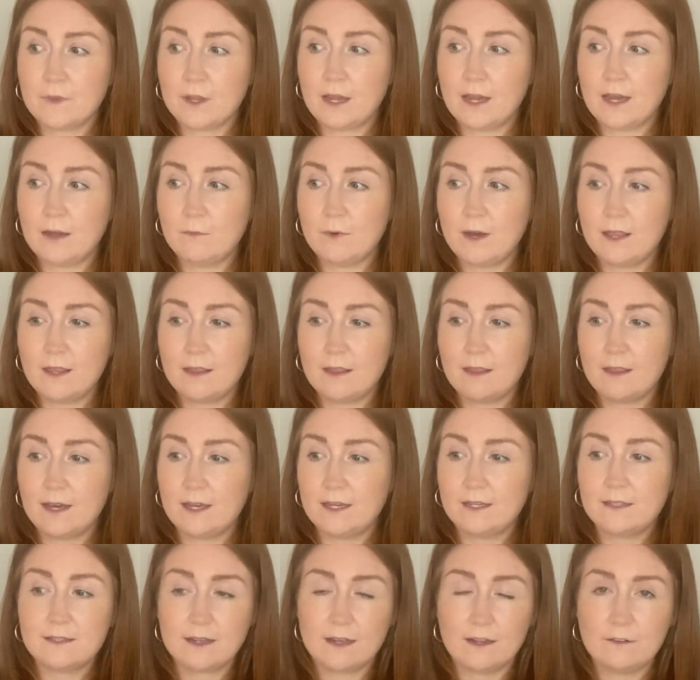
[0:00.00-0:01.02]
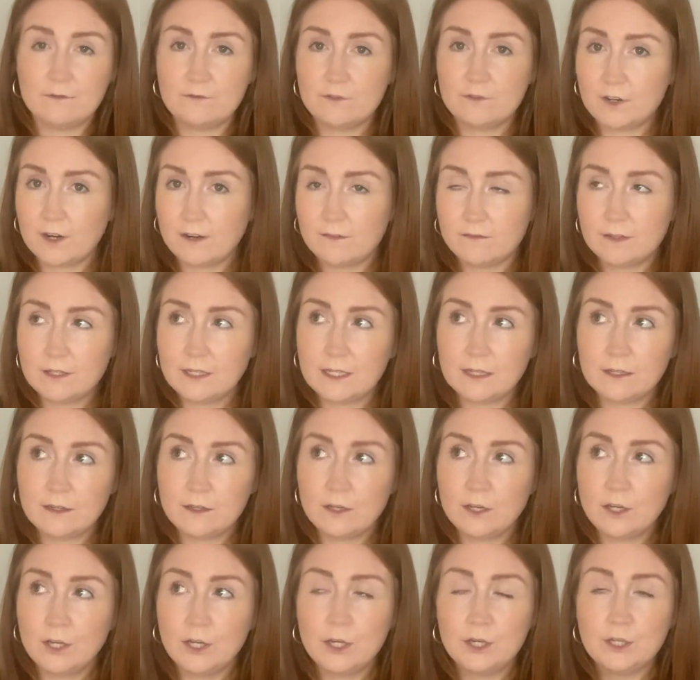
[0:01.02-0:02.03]
whether that is kind of travelling
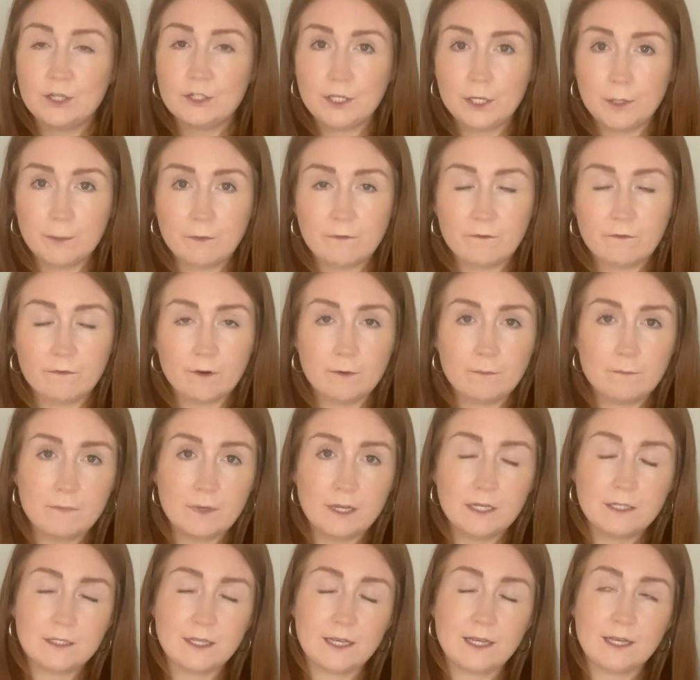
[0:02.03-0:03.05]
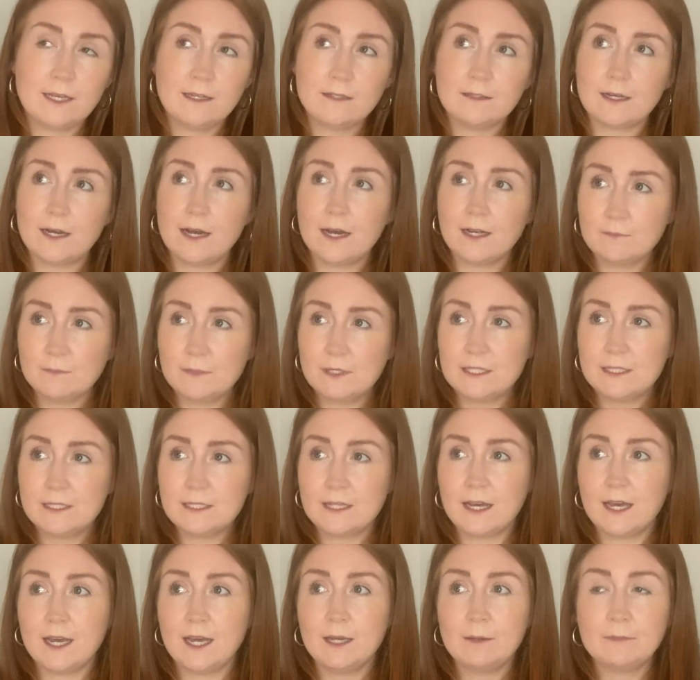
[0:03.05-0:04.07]
to and from meetings, admin
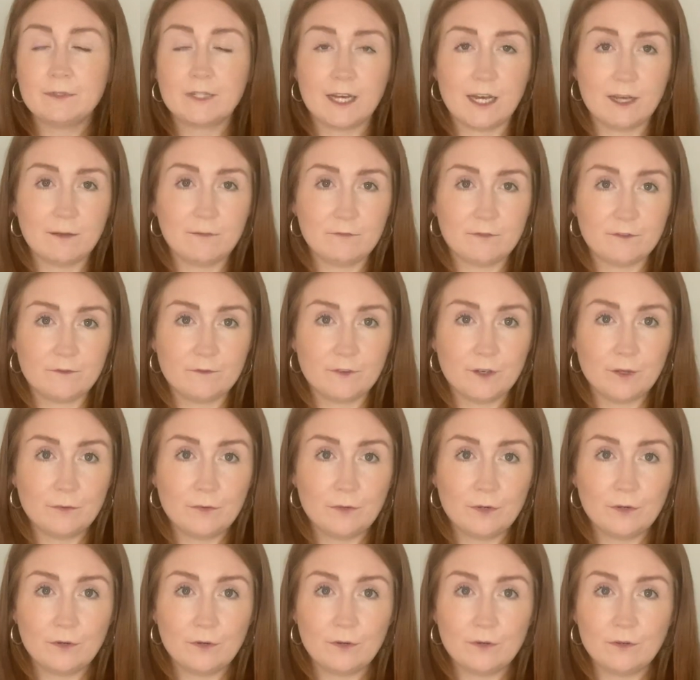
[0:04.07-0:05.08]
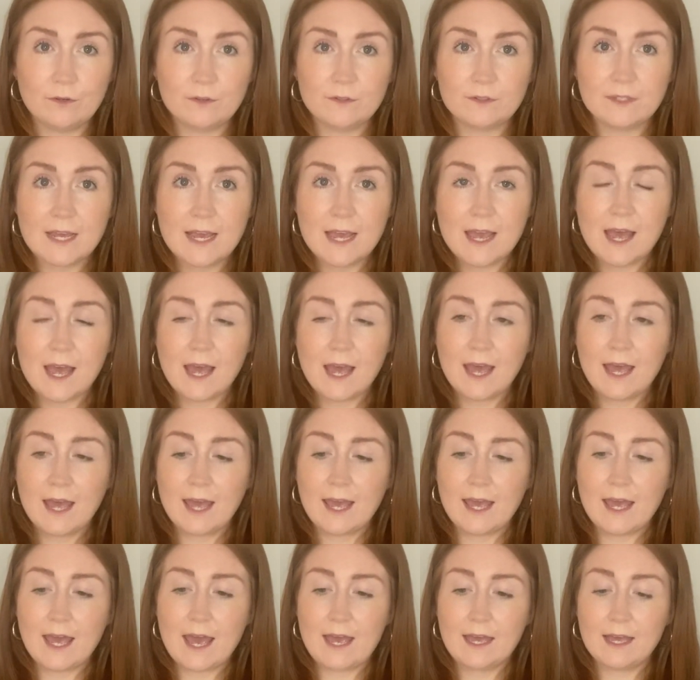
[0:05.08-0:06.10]
time for phone calls,
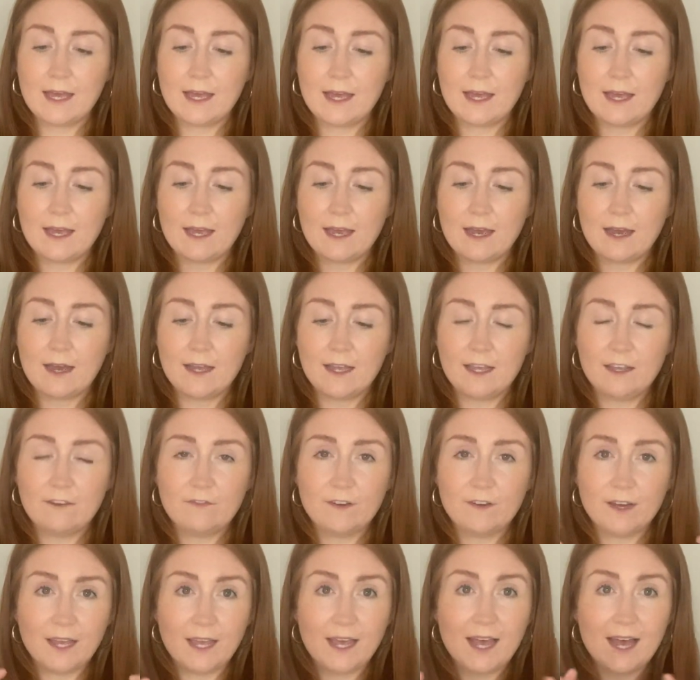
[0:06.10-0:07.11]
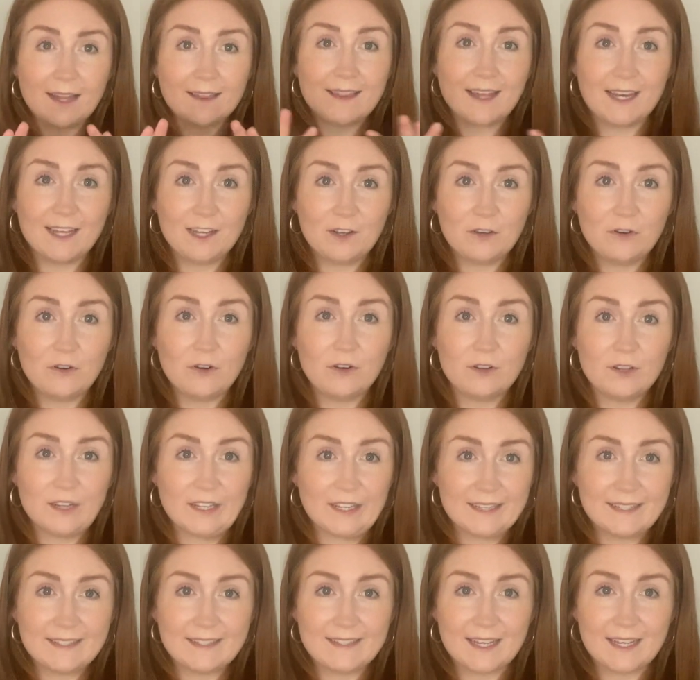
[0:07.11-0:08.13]
if I had that in
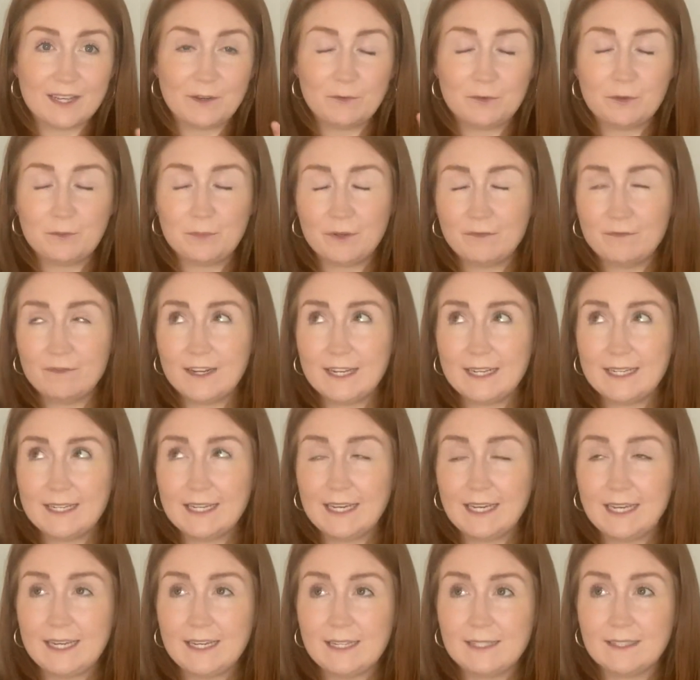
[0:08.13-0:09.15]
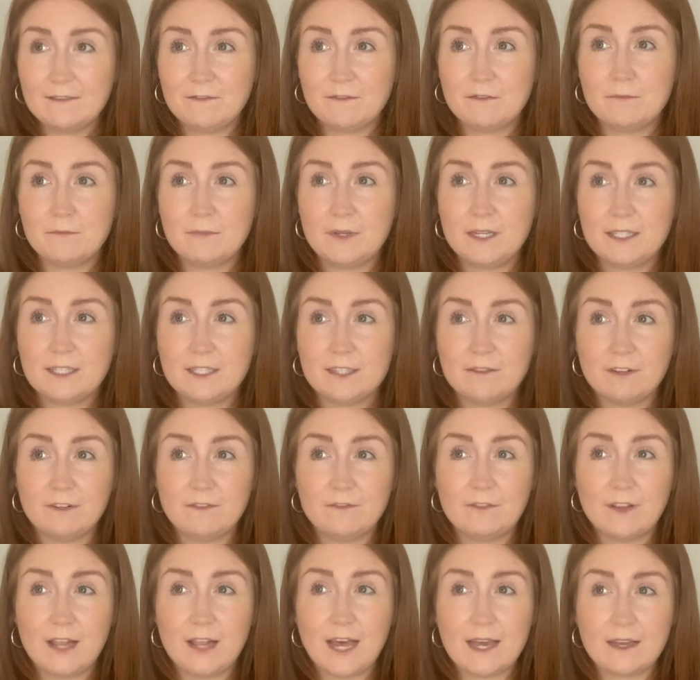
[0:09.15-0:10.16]
colours, it would be really easy for me to
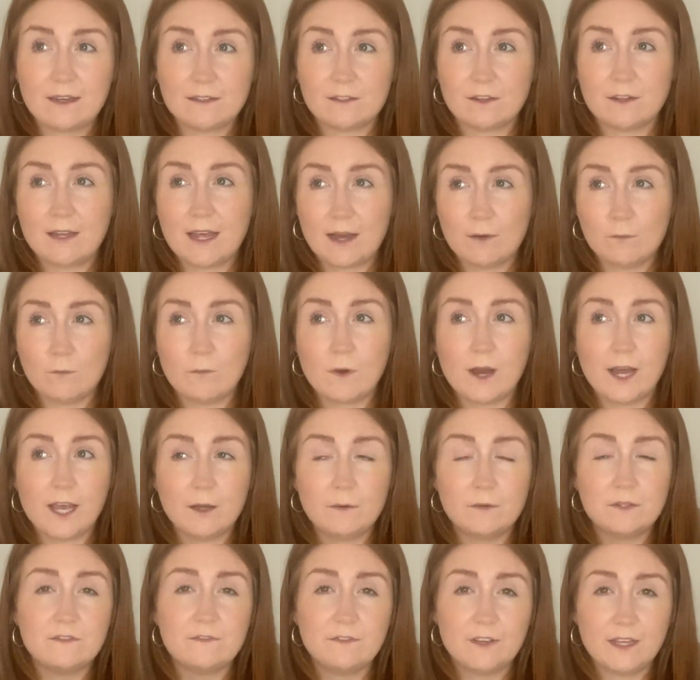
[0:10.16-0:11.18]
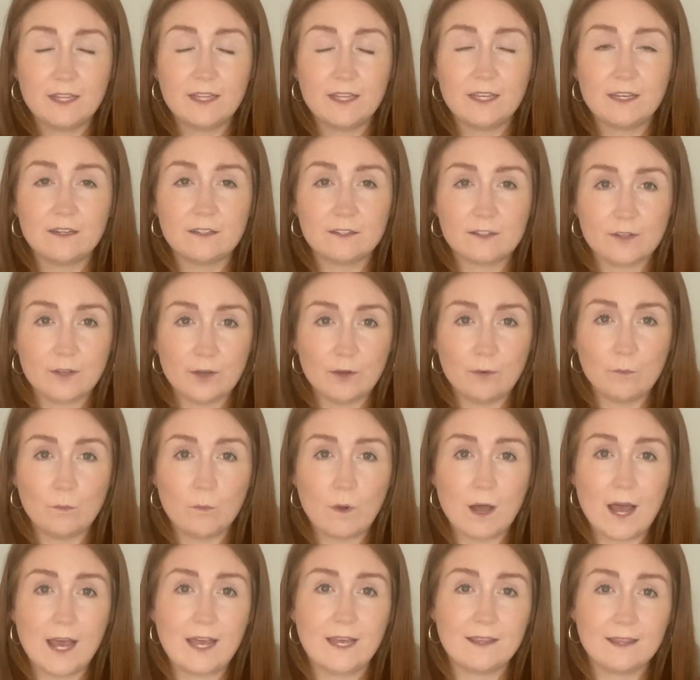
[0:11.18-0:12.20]
reflect on why I was feeling a certain
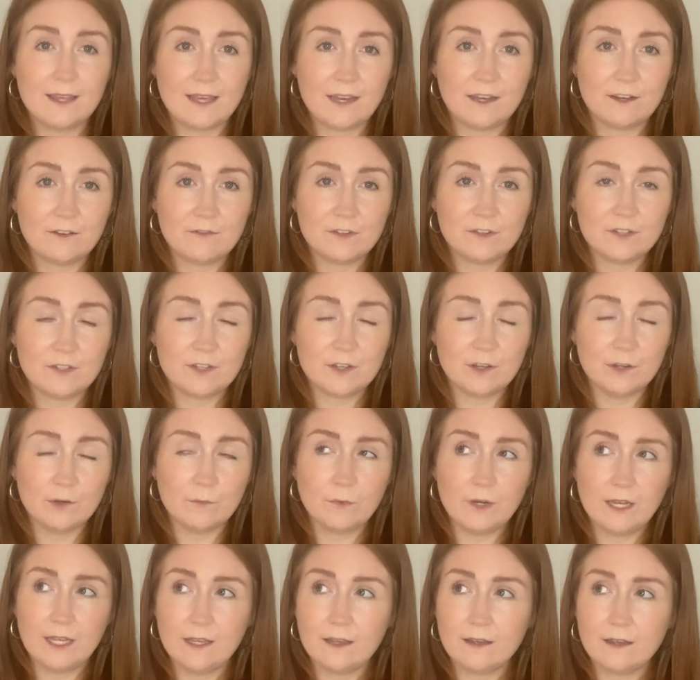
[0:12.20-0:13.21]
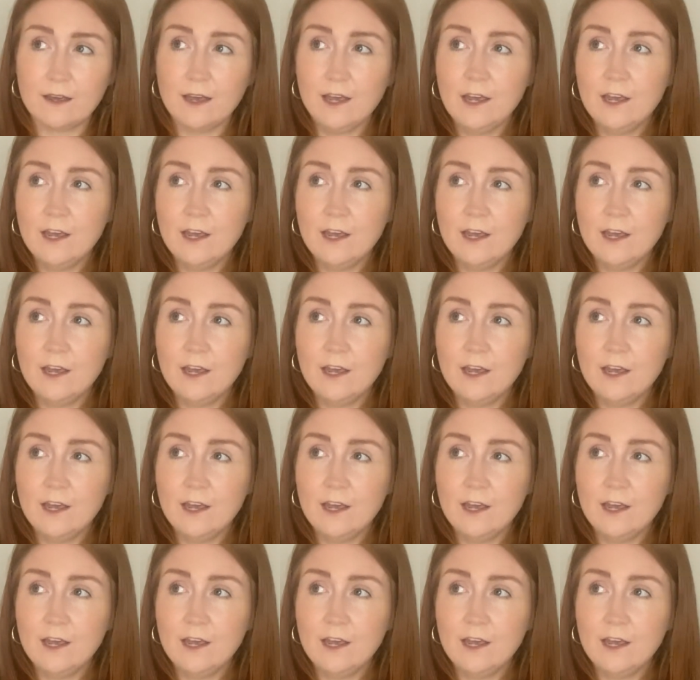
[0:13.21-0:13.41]
way at the end of a certain week.